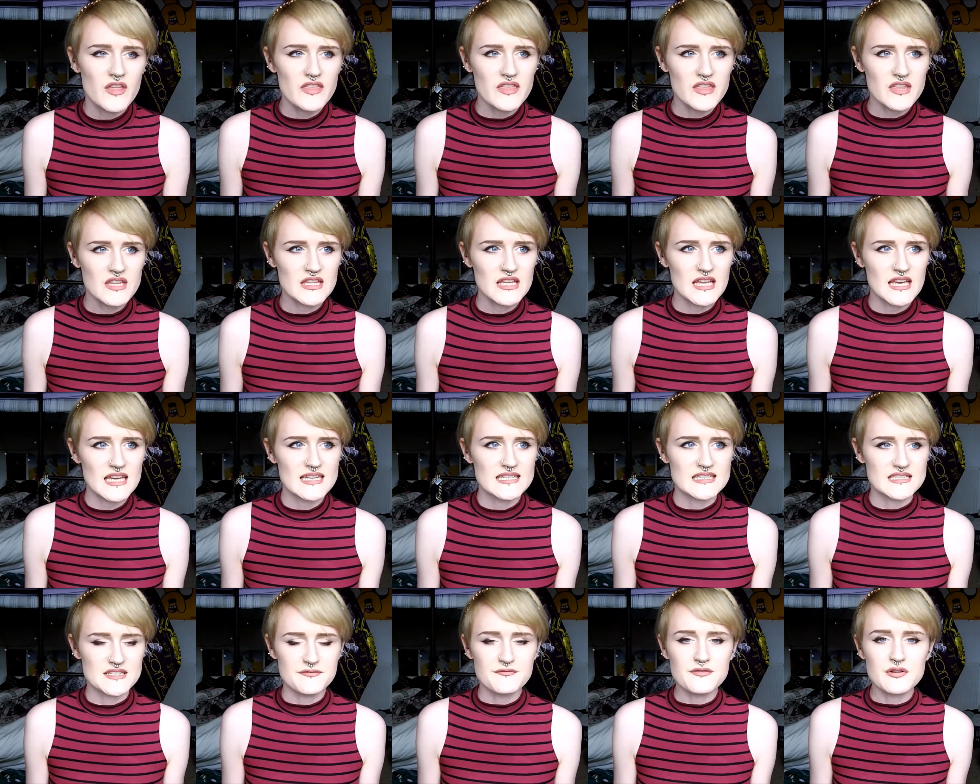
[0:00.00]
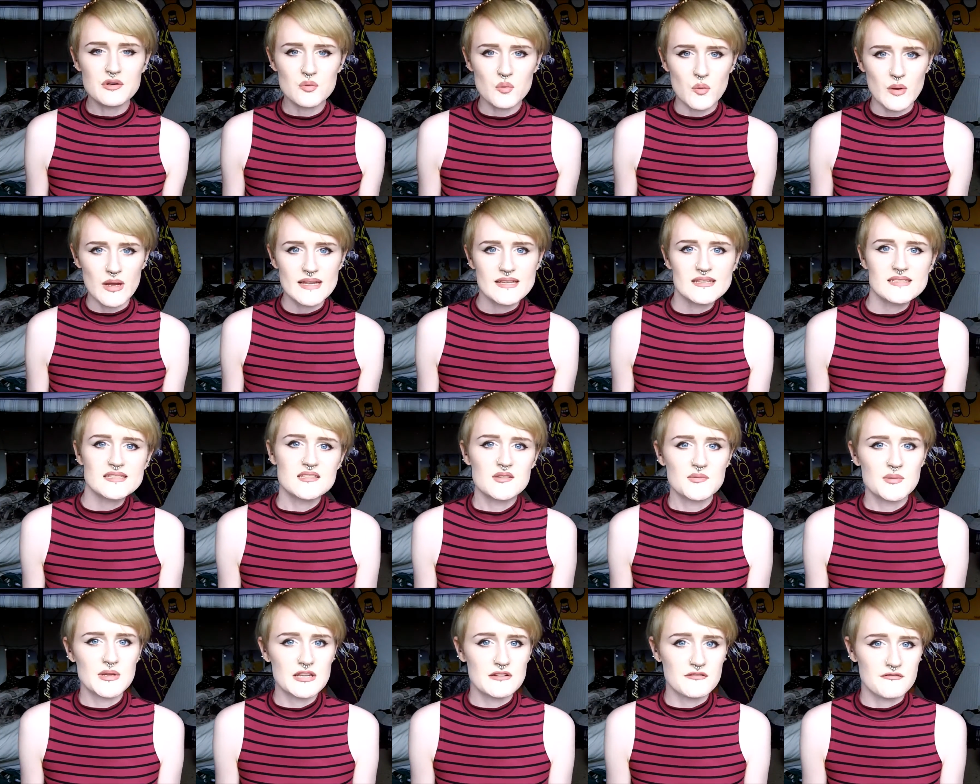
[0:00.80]
than like different ways to
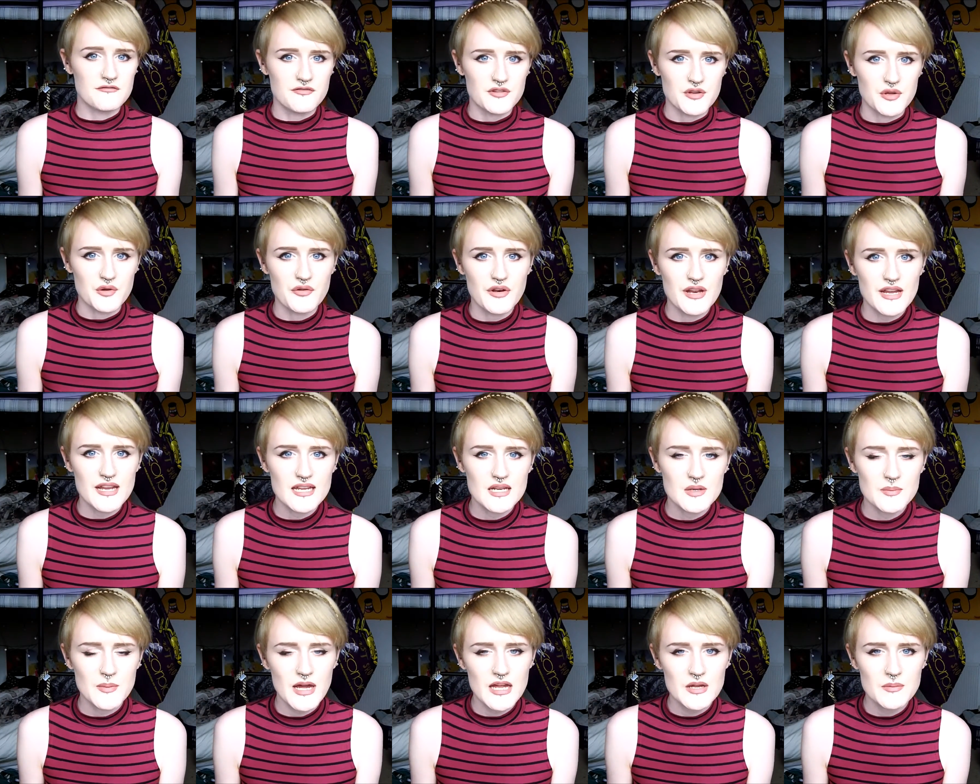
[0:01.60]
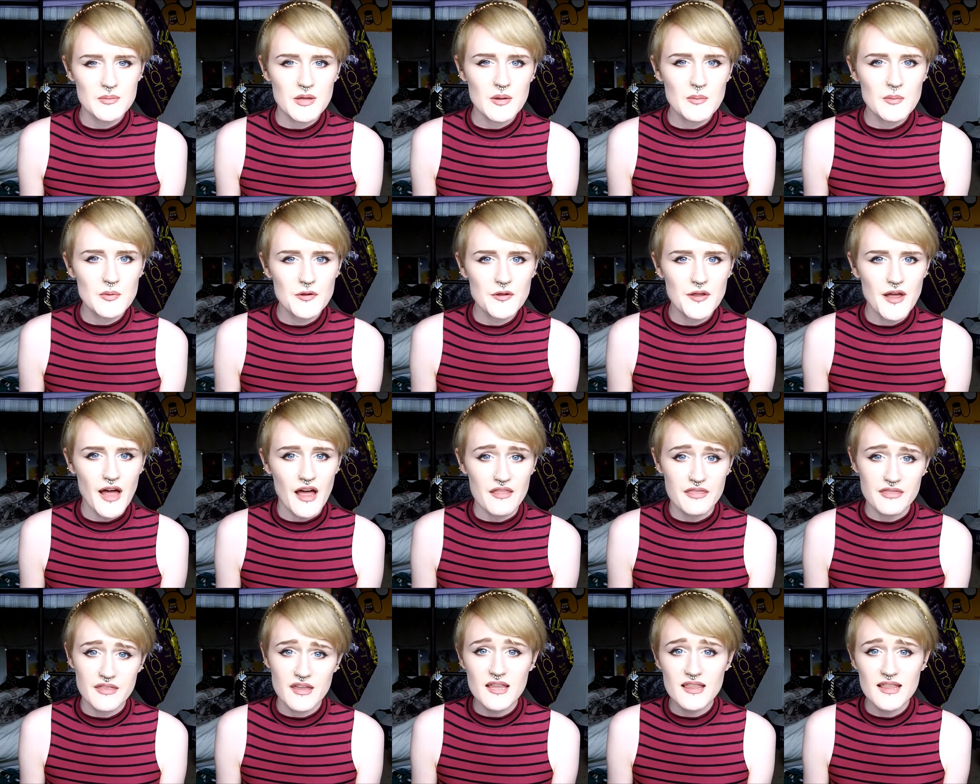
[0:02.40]
be infuriated by people, I
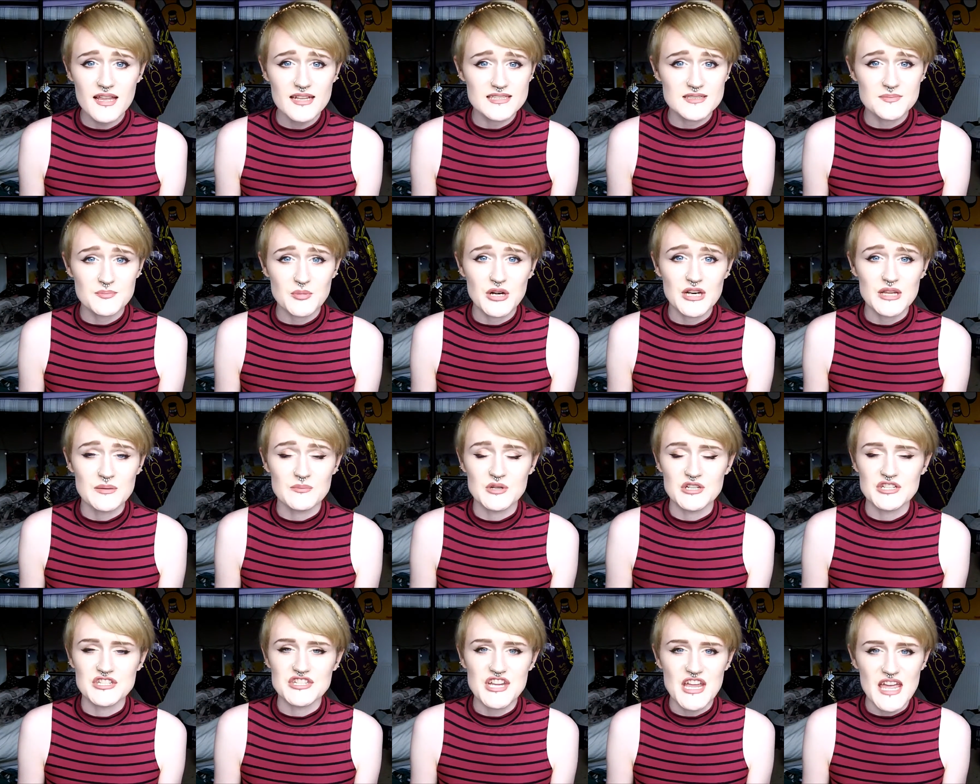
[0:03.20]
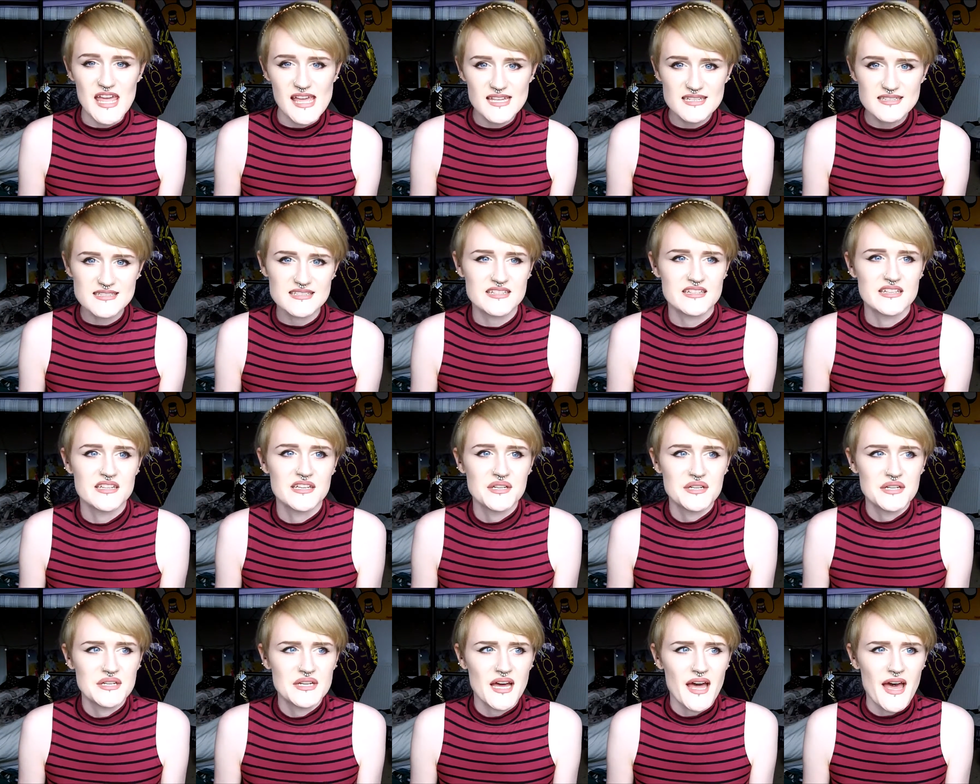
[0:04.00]
think that's pretty much it.
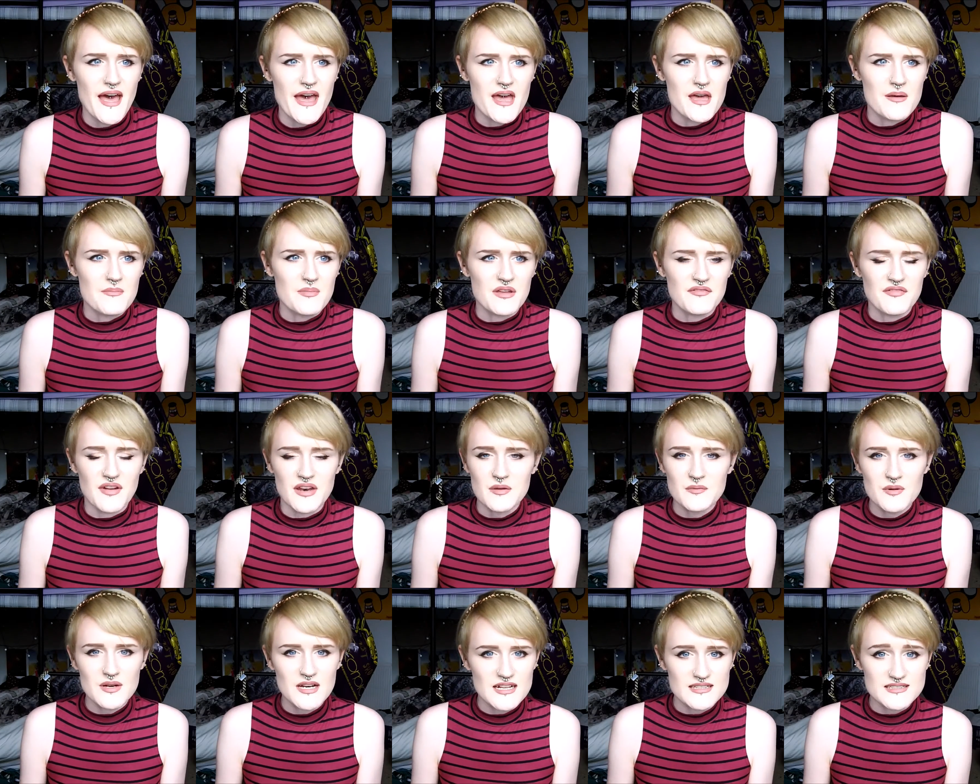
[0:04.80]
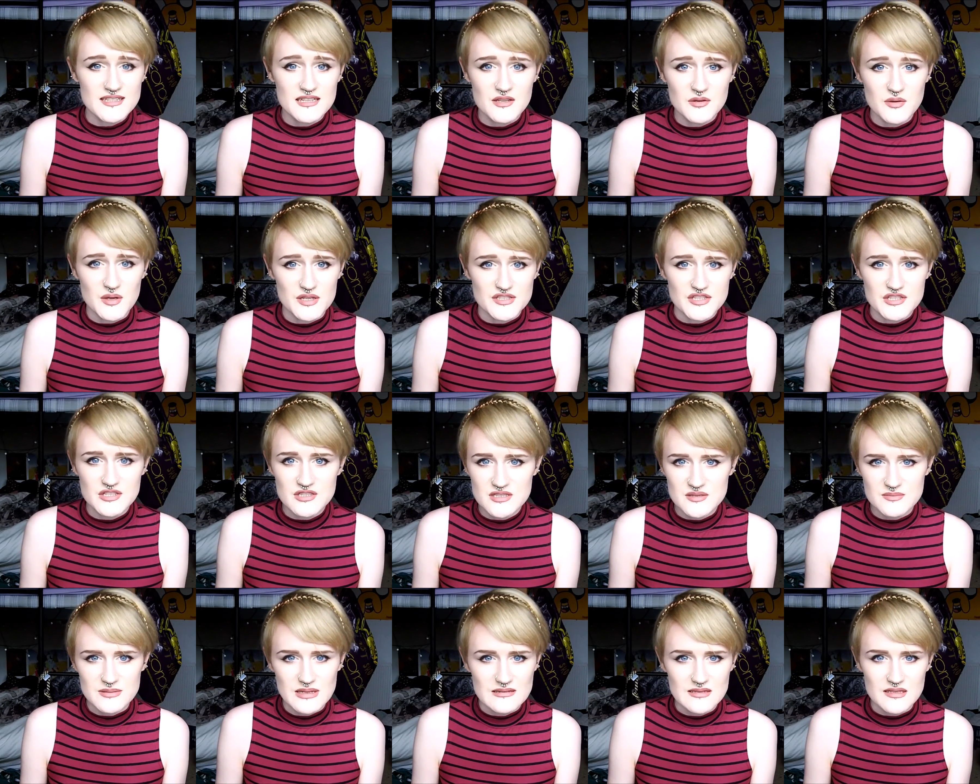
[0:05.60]
If anyone has any
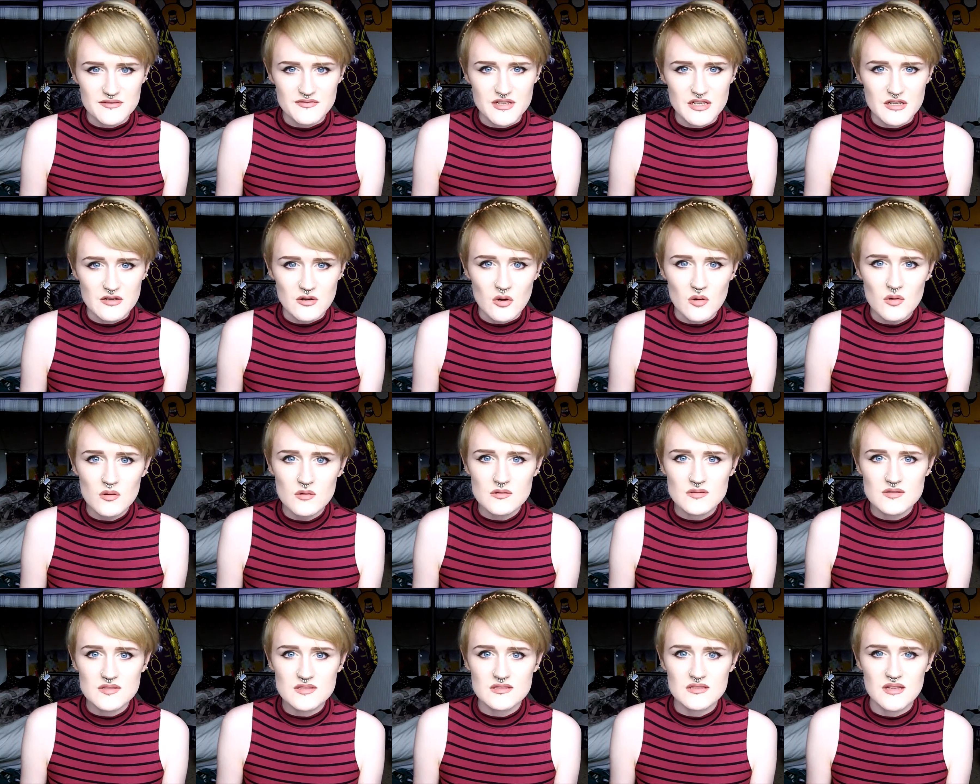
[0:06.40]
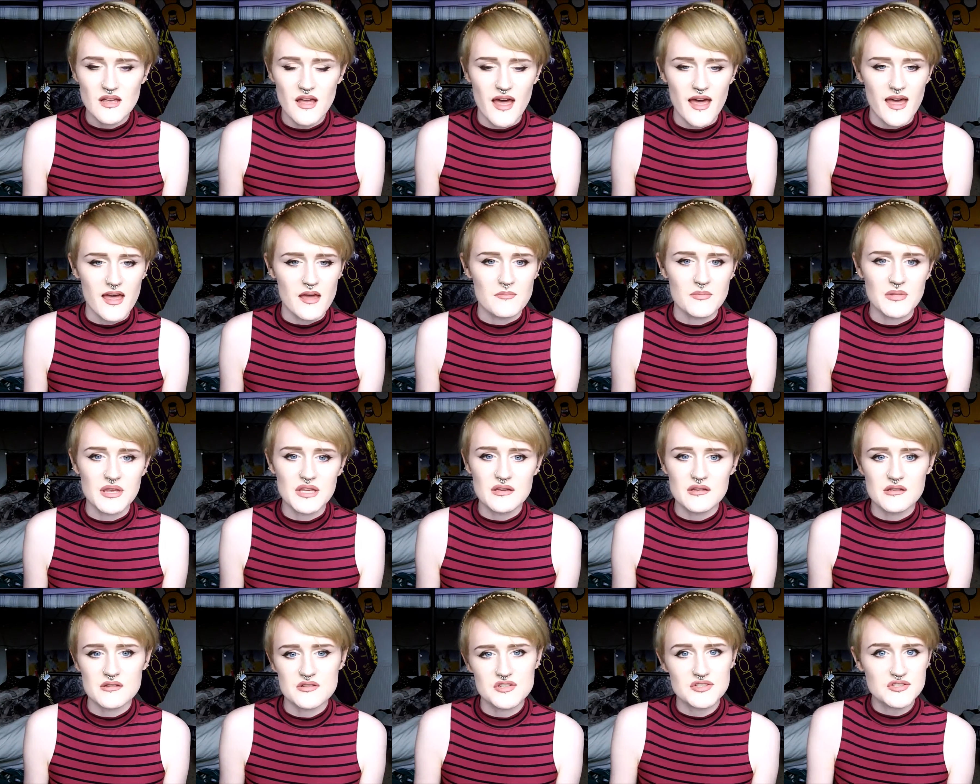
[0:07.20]
questions about living in halls, you
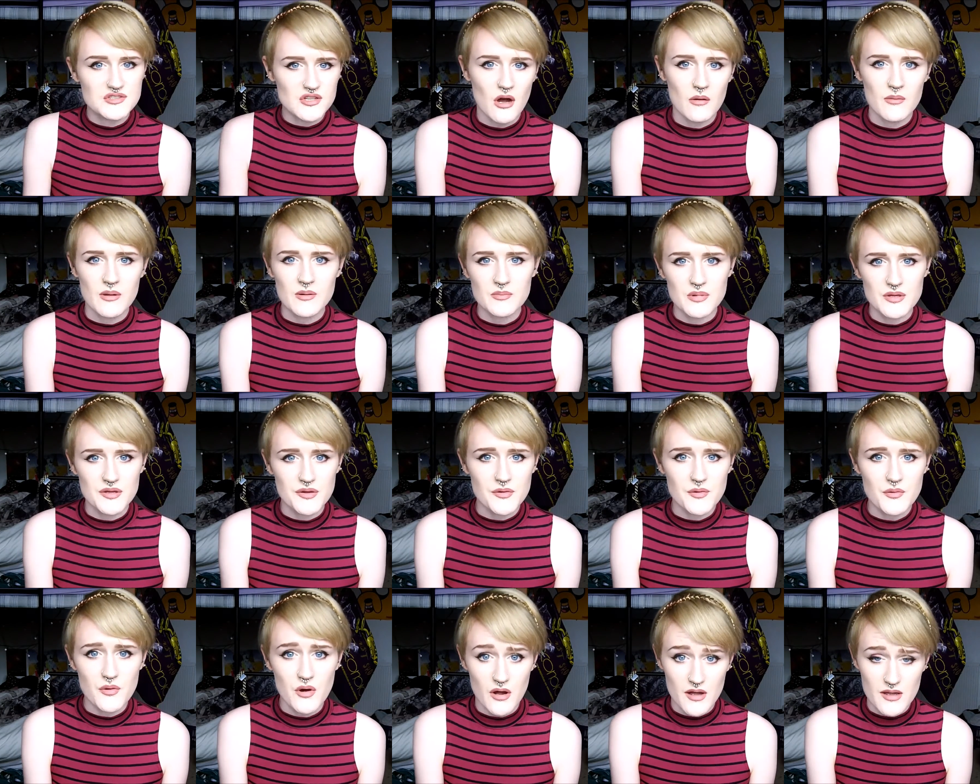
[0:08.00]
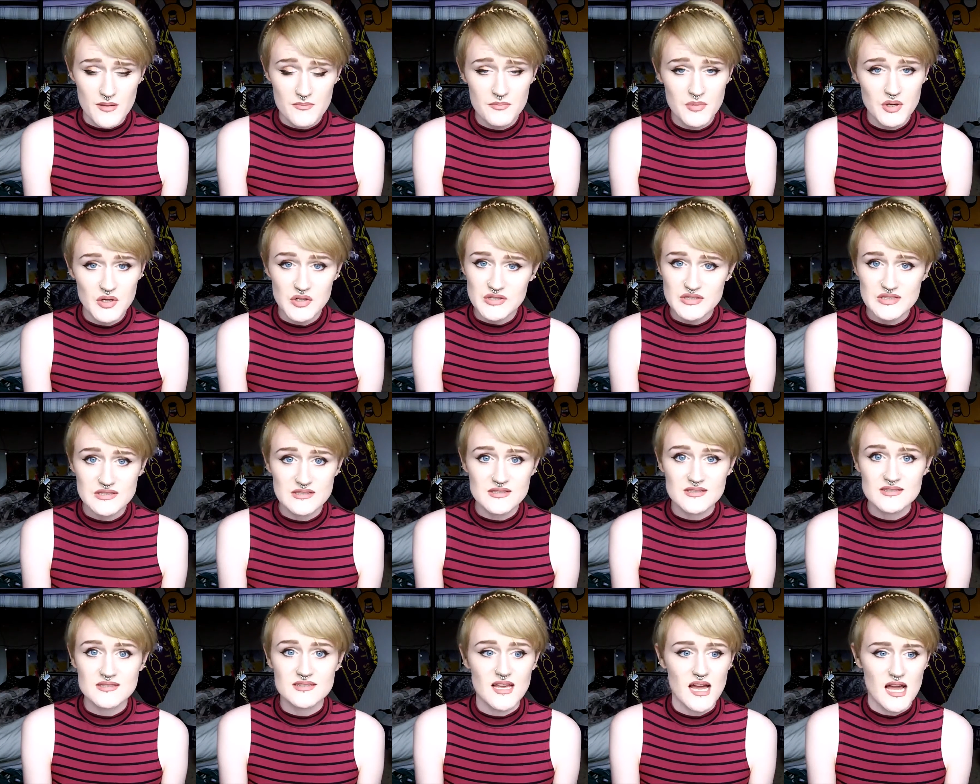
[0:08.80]
can just comment below or
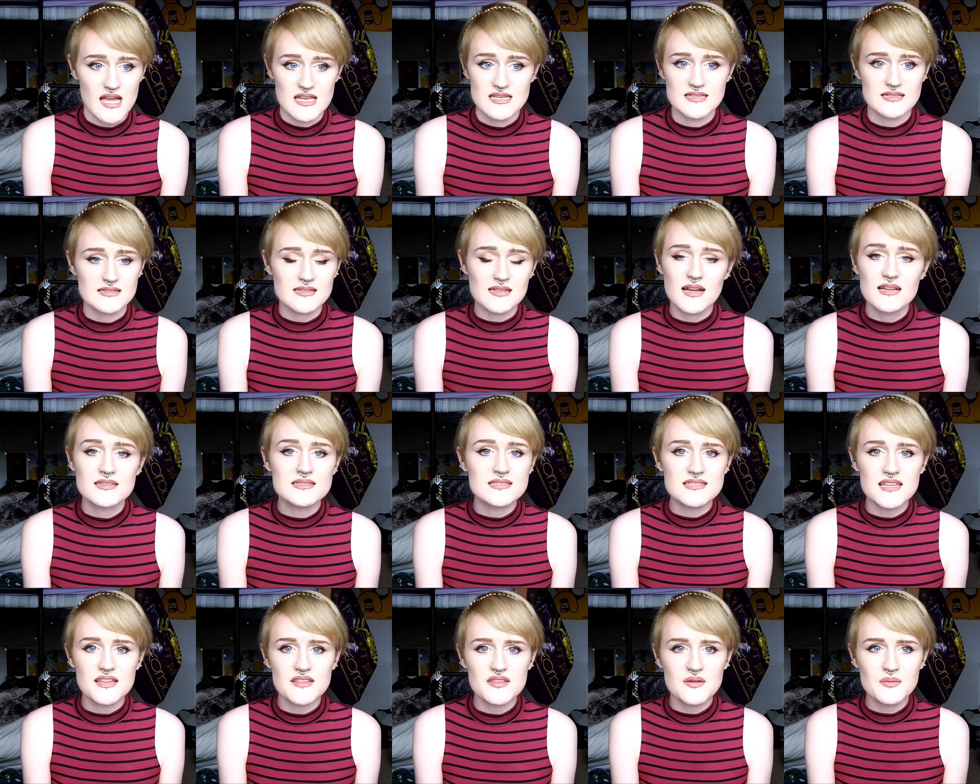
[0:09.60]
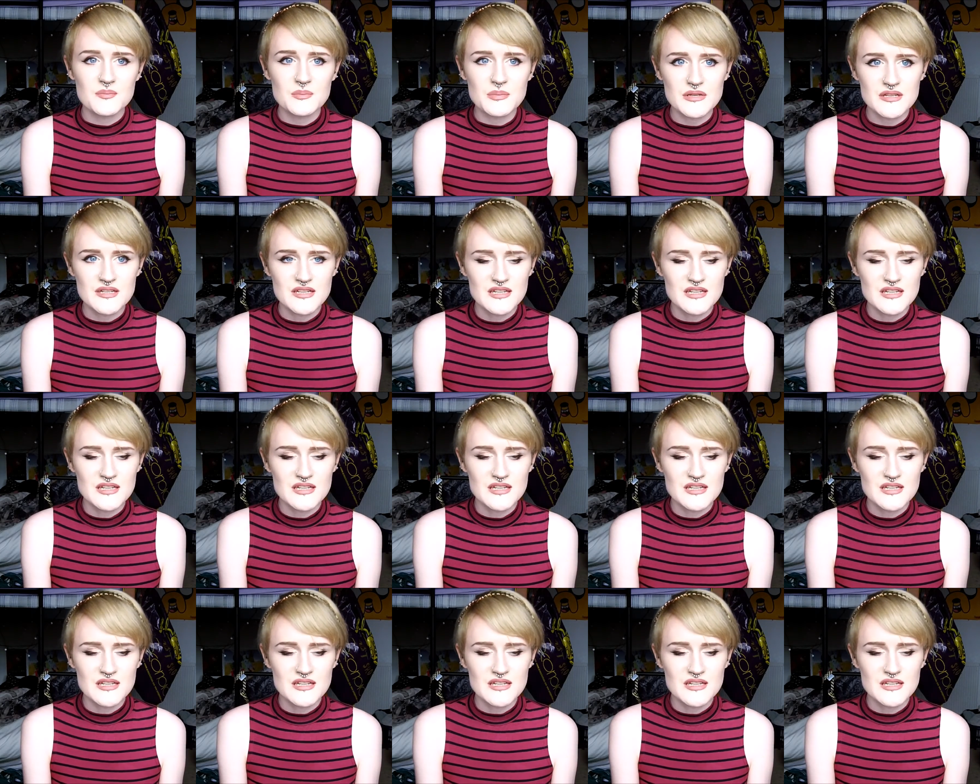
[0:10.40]
inboxes and I'll answer them.